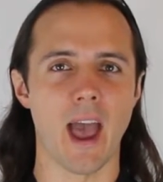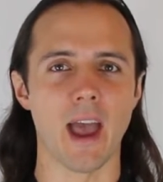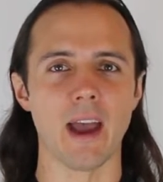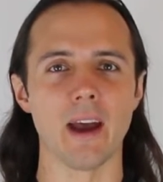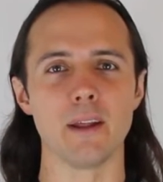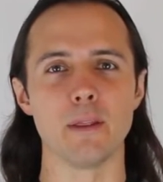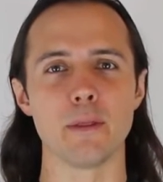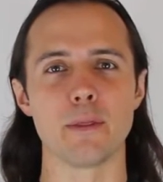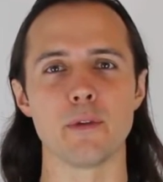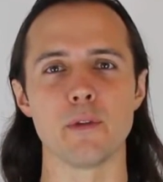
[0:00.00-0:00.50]

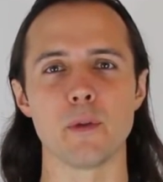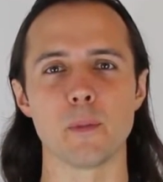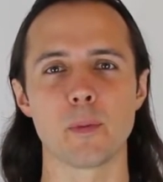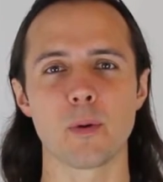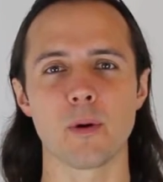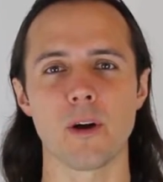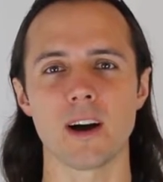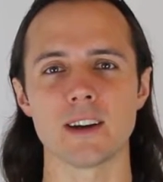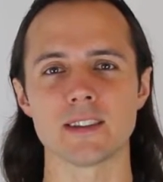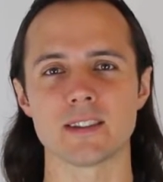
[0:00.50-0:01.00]
And through the
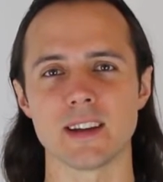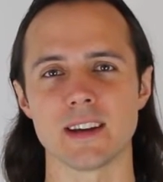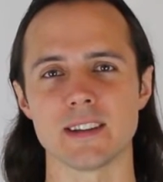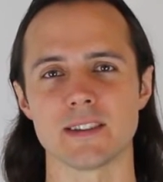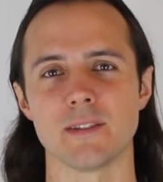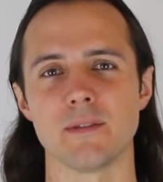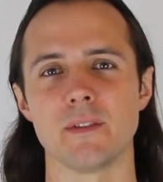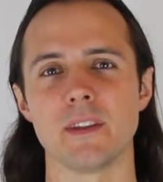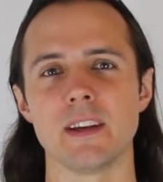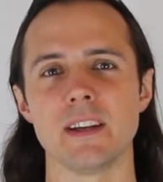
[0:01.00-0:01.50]

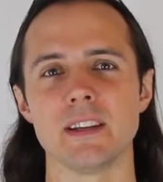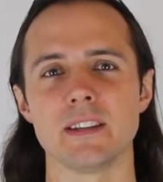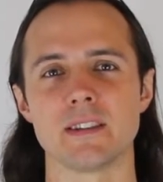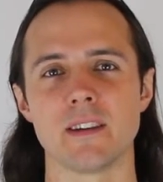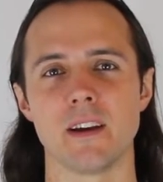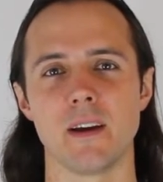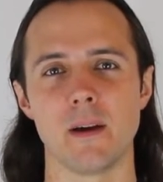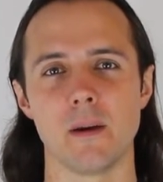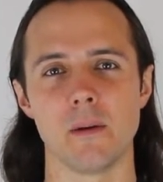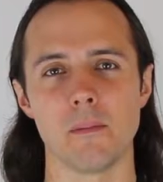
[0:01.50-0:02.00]
process of these
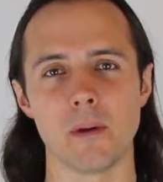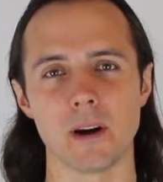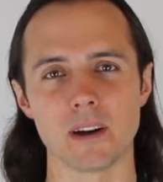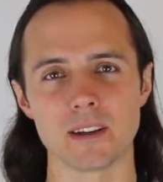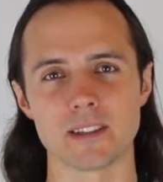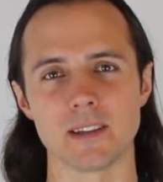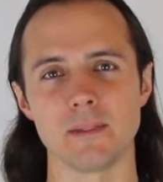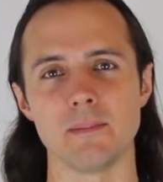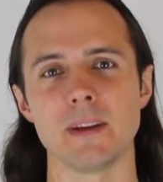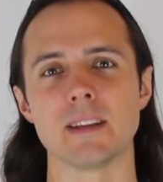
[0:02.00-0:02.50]

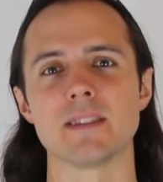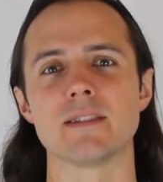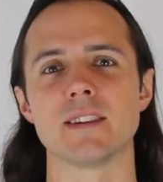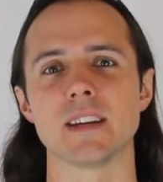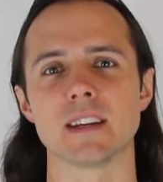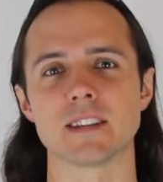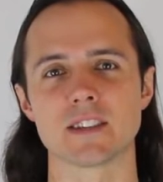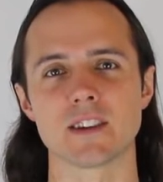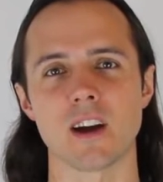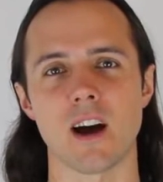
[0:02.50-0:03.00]
monks and
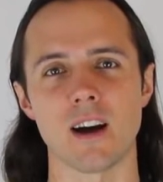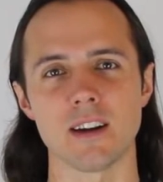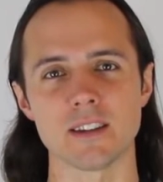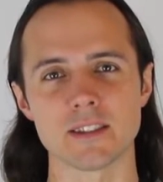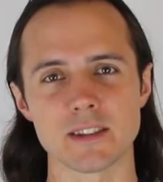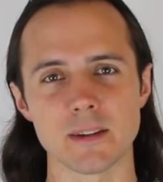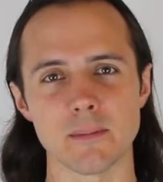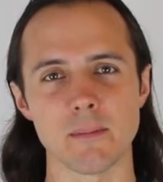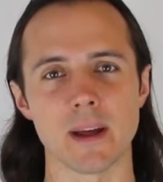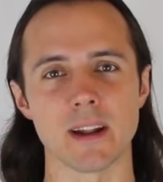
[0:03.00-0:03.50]
mystics'
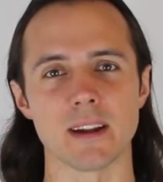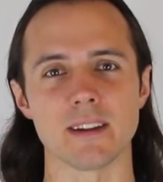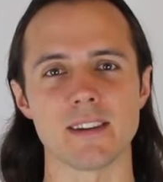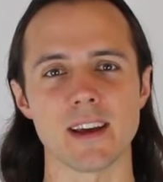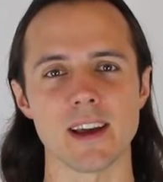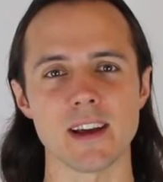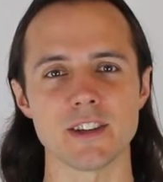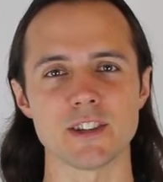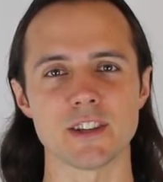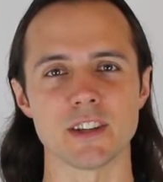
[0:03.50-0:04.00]
constant
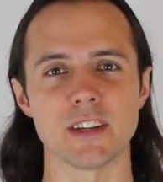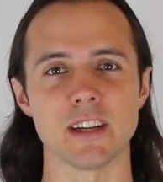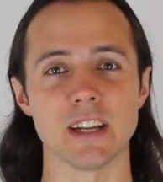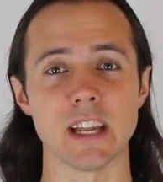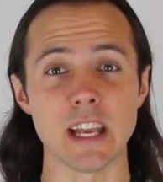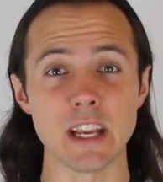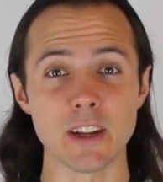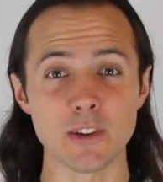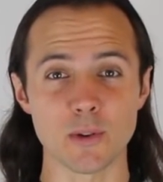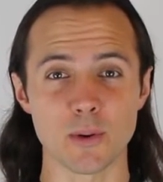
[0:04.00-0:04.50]
meditation and
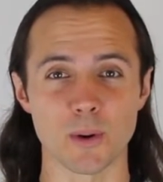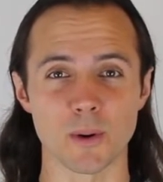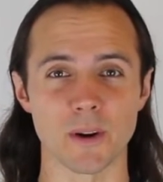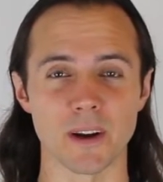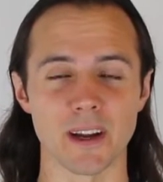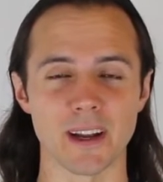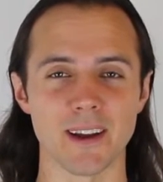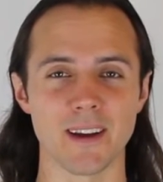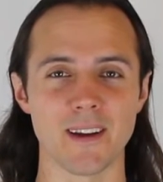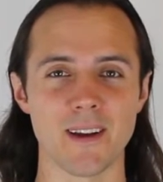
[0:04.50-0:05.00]

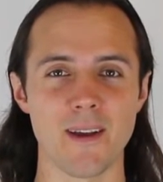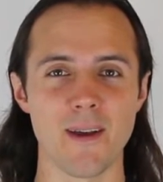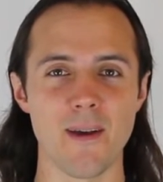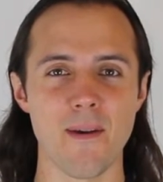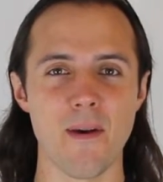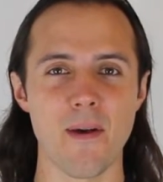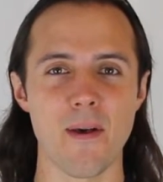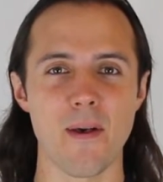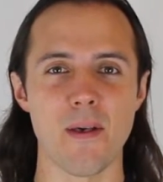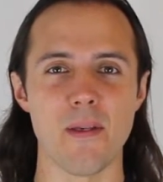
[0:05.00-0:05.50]
inquiry,
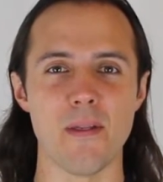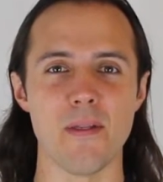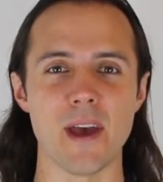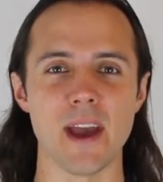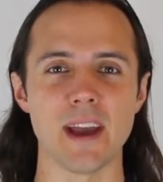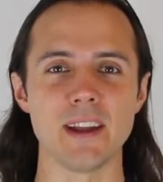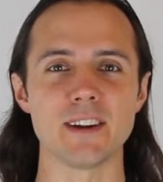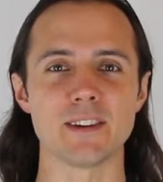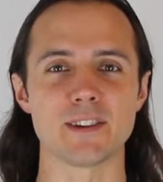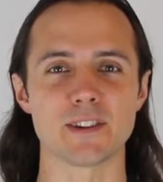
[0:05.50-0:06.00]

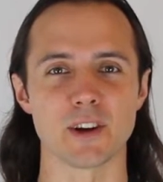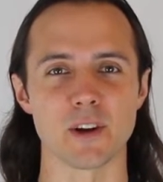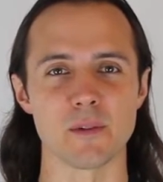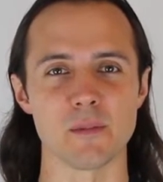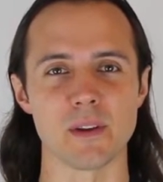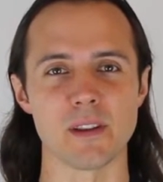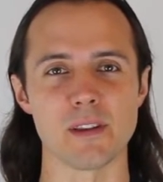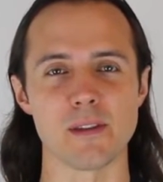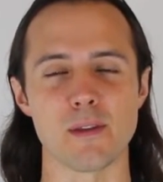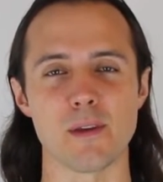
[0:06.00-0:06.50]
they
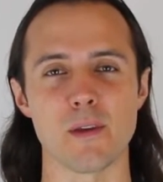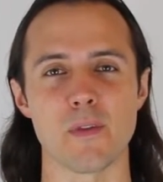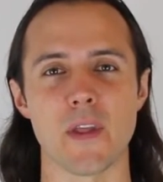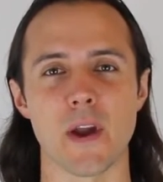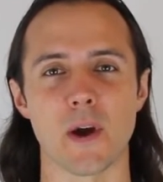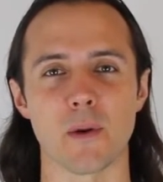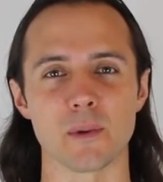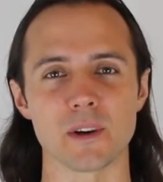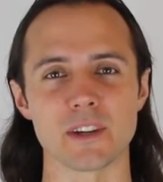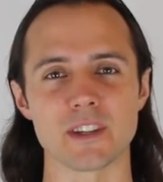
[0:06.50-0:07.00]
determined that
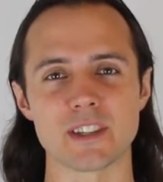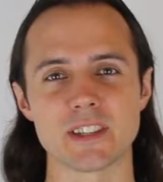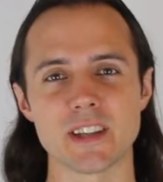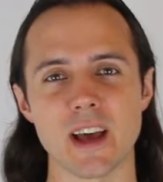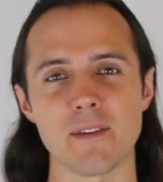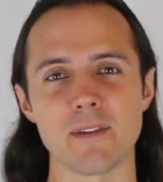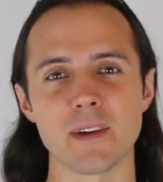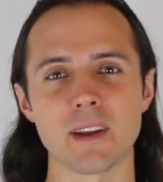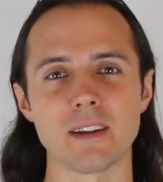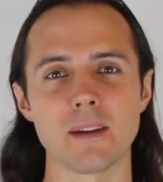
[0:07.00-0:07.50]
there were
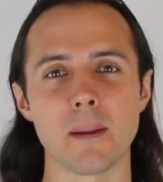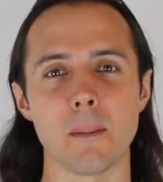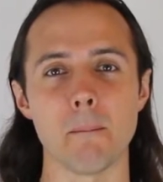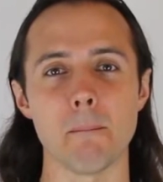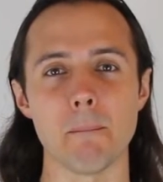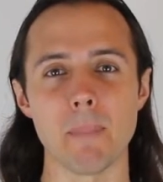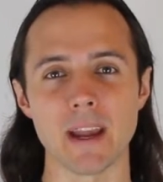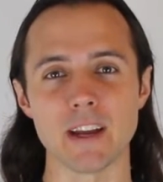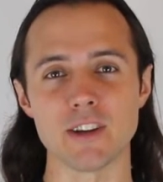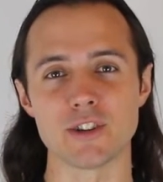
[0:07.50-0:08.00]
7
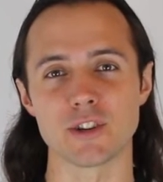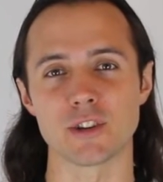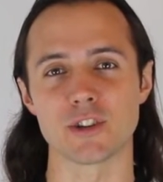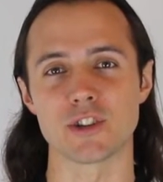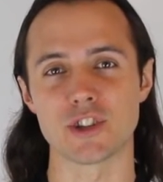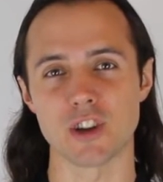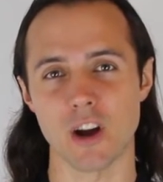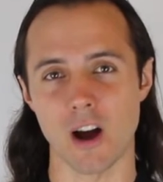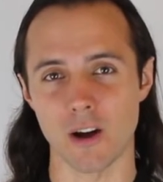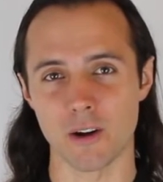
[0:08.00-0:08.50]
major
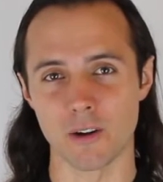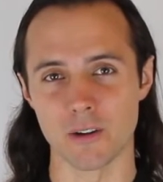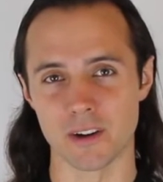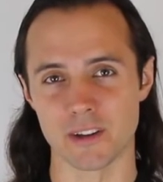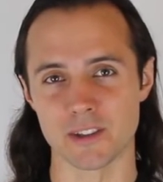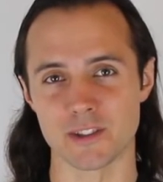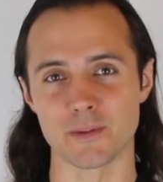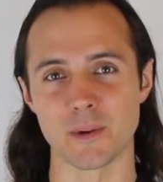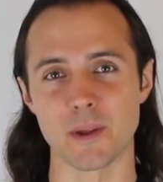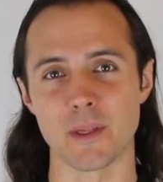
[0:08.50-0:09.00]

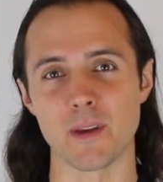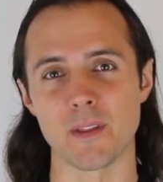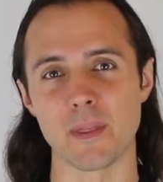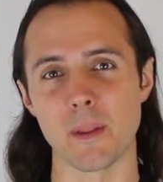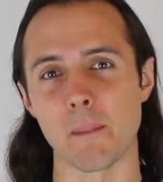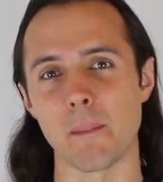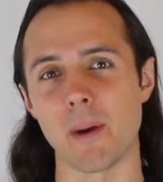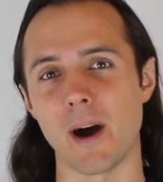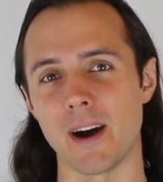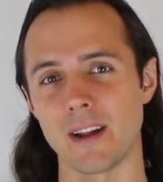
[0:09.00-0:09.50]
chakras within the
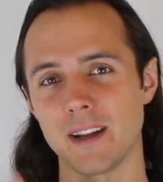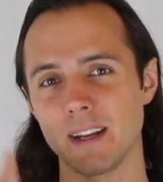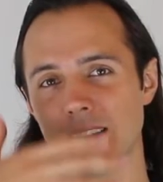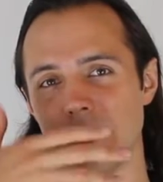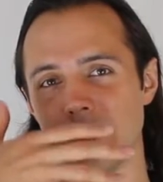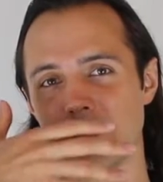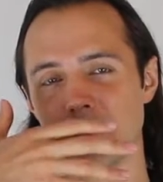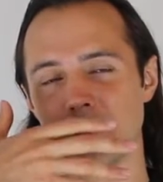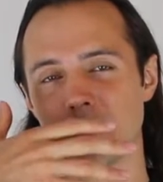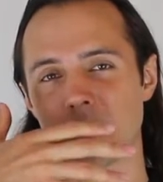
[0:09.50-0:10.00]
body.